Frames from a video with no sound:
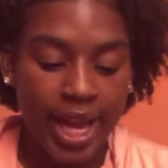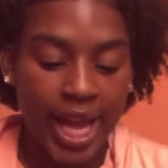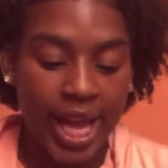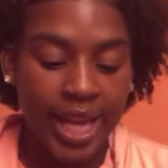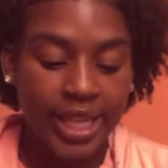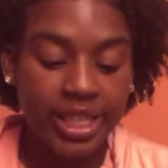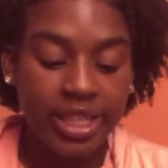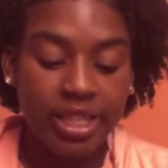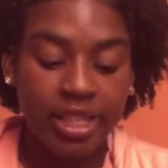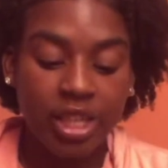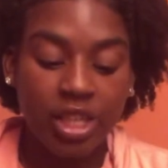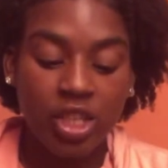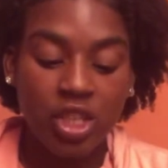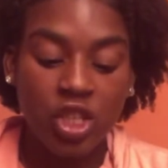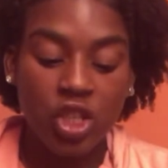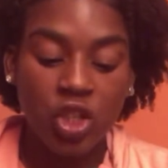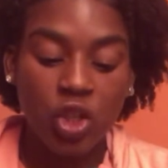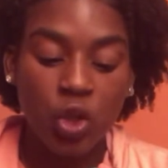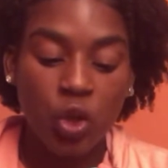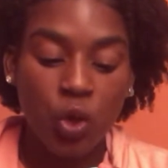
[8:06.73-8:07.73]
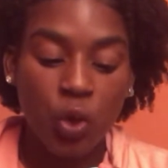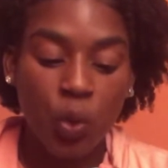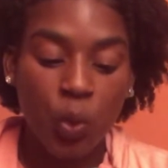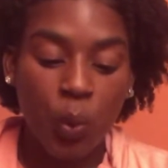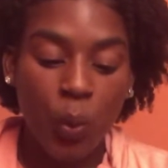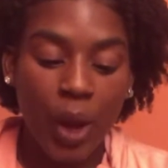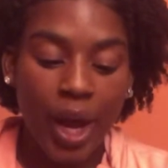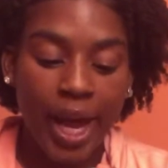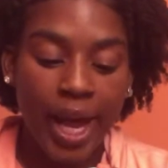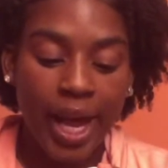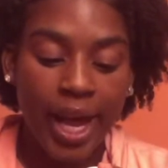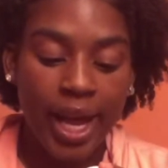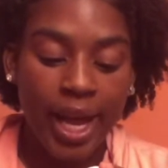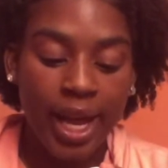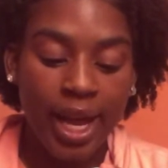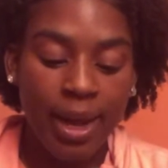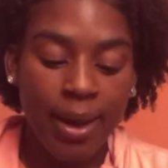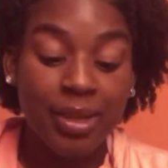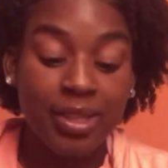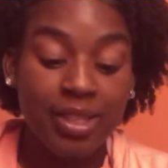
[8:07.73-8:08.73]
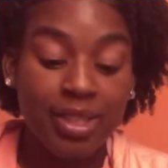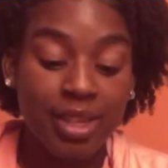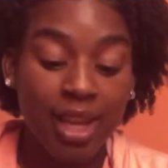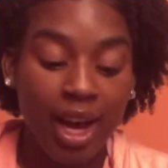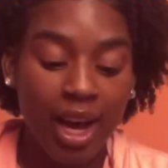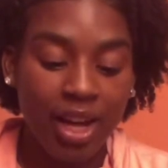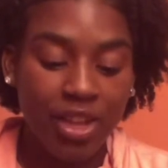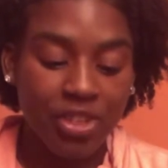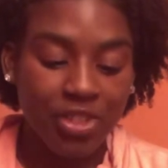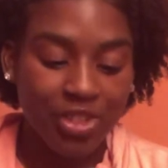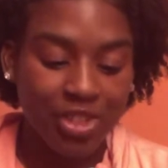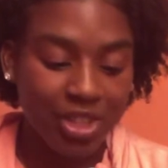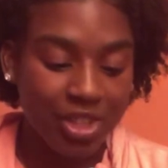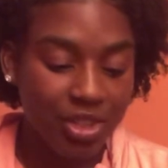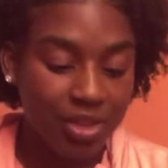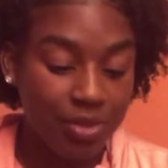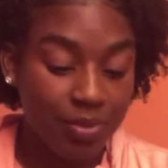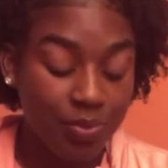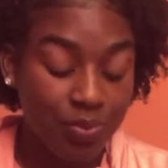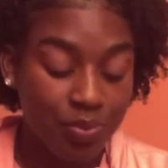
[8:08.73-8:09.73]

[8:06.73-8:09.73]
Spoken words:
And it's a two-way massager.